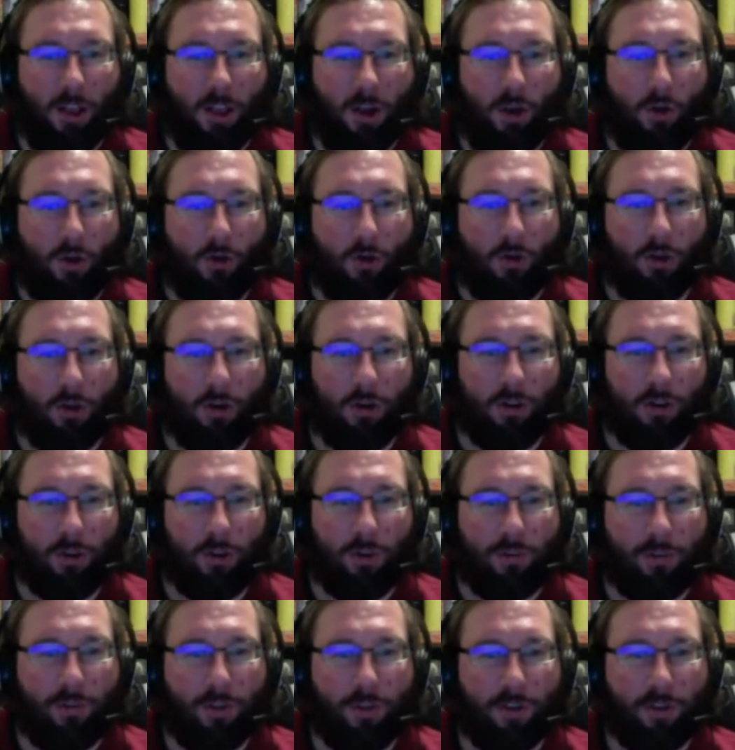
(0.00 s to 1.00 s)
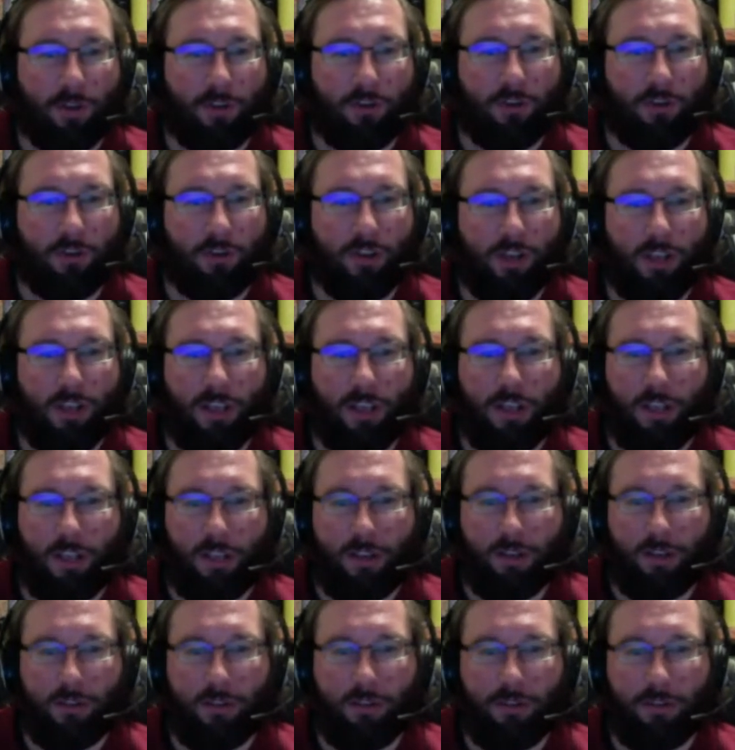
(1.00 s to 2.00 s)
or you have gotten
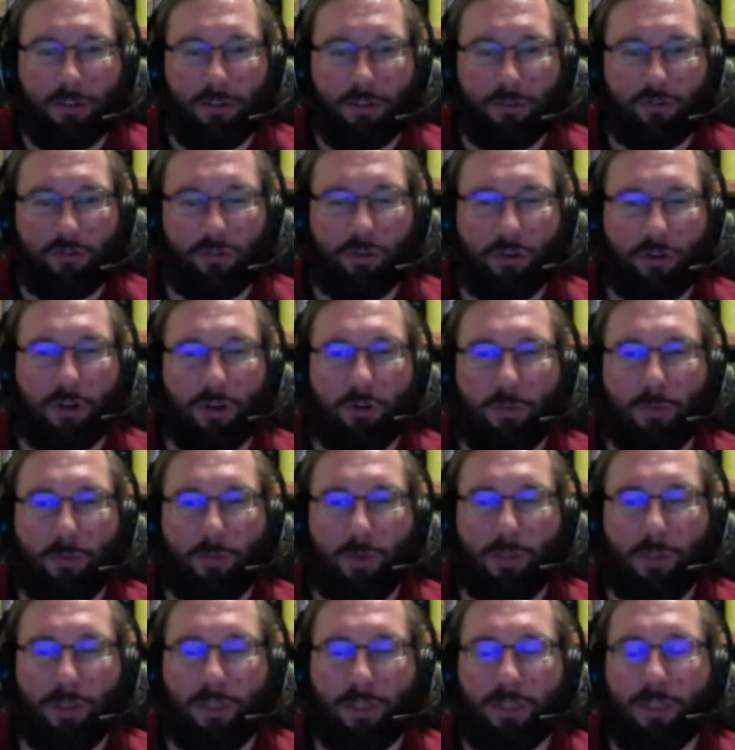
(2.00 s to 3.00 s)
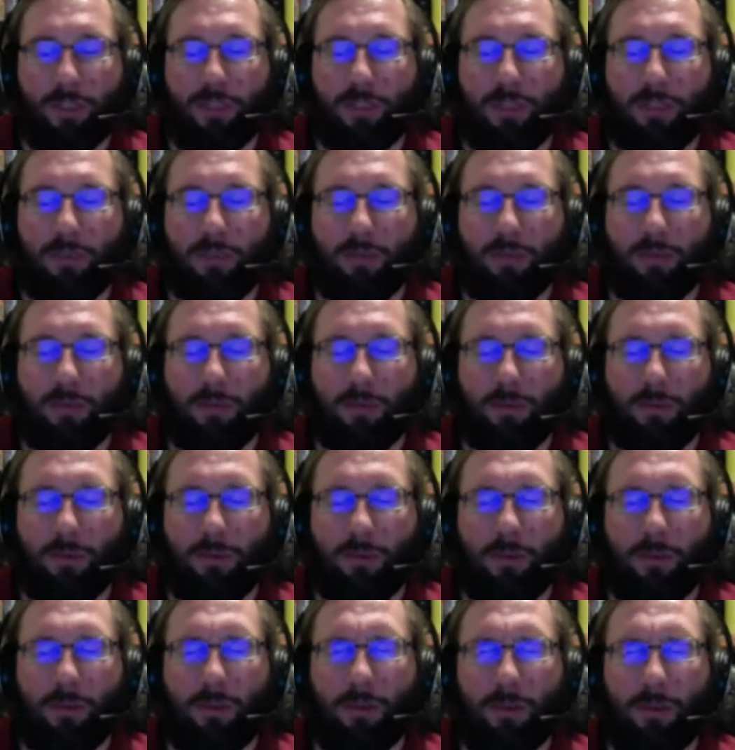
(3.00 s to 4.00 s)
drunk with,
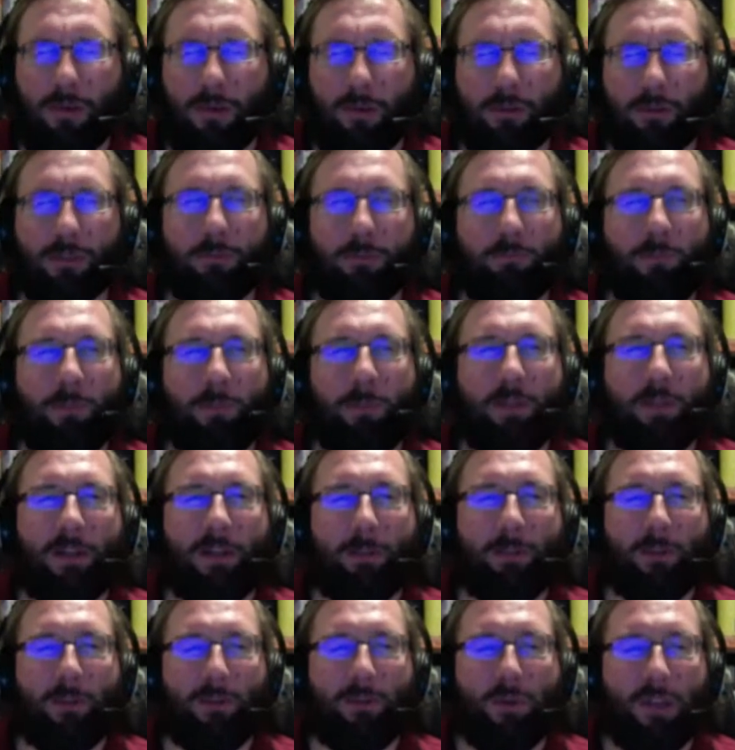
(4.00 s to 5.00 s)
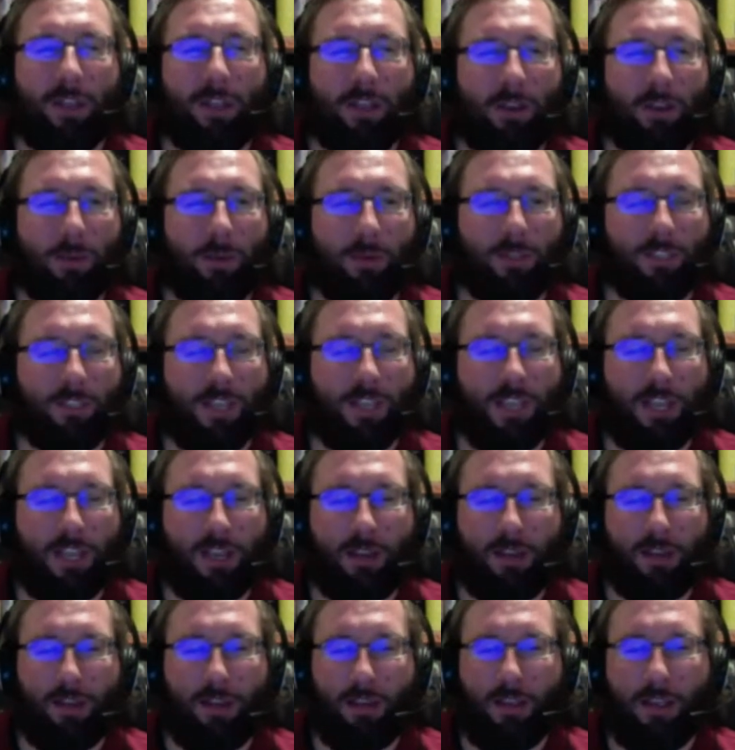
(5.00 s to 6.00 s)
was it Bibi La Puree, who was
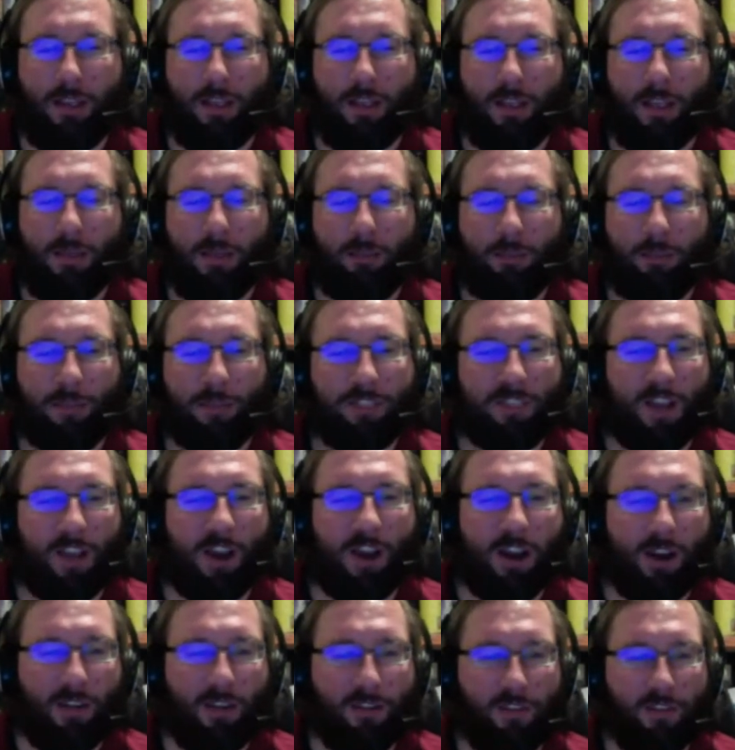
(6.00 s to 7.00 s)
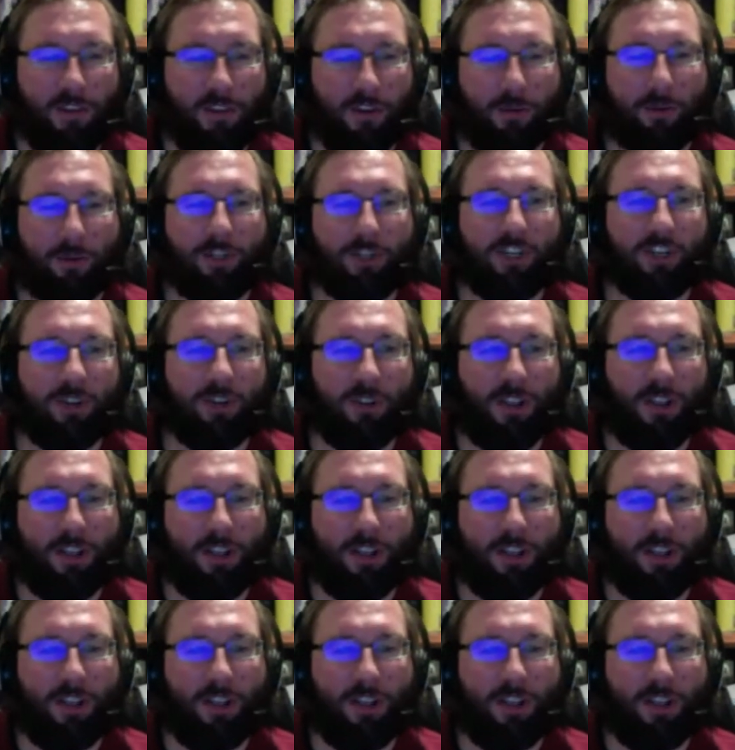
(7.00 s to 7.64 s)
a bizarre figure, which it's